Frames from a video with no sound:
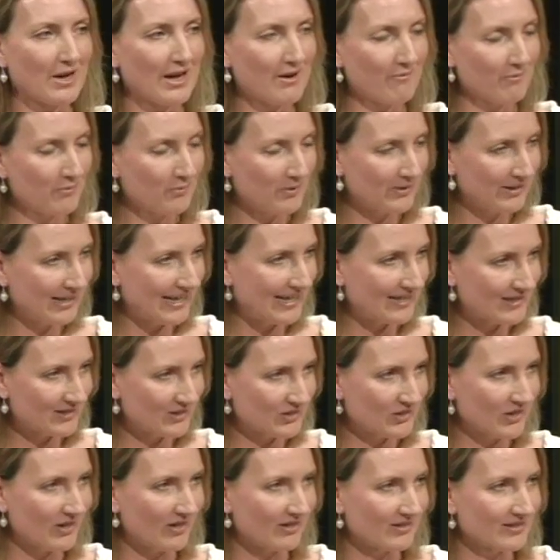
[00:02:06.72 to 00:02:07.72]
everyone had a
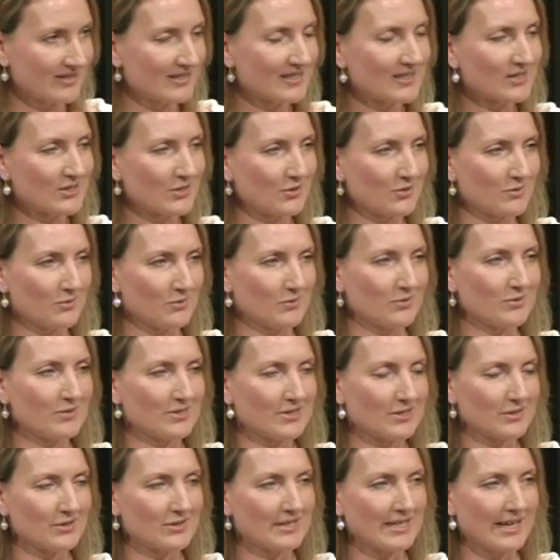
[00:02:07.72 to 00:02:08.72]
chance to
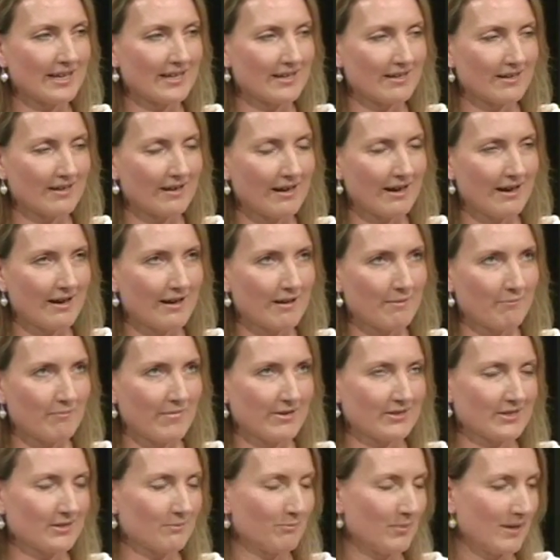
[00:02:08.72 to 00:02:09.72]

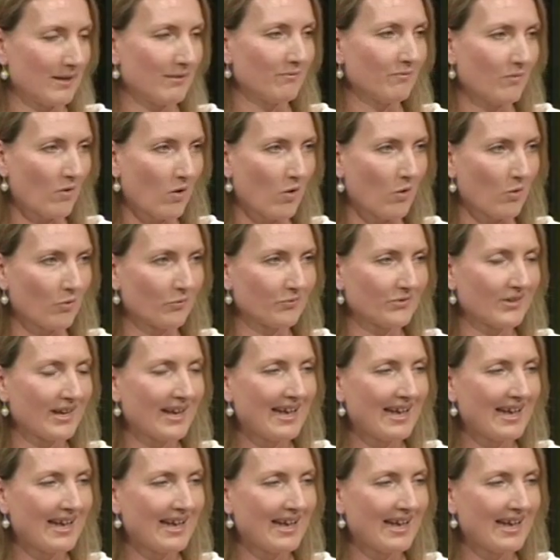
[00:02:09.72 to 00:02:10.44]
to be involved.